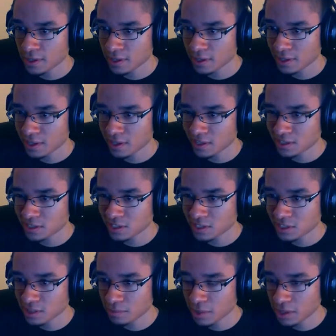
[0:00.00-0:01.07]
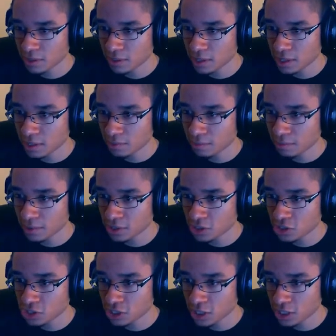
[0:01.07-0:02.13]
And I somehow get him a
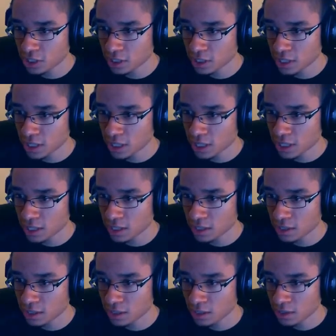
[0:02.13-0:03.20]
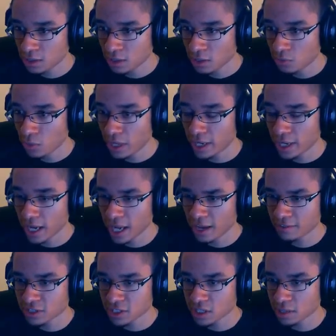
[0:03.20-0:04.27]
shot in the head. Wait, I have
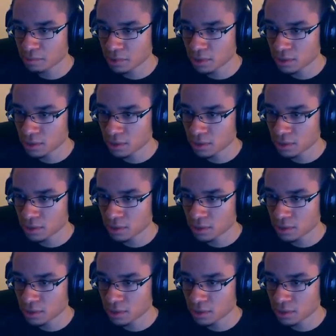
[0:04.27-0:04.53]
a sniper.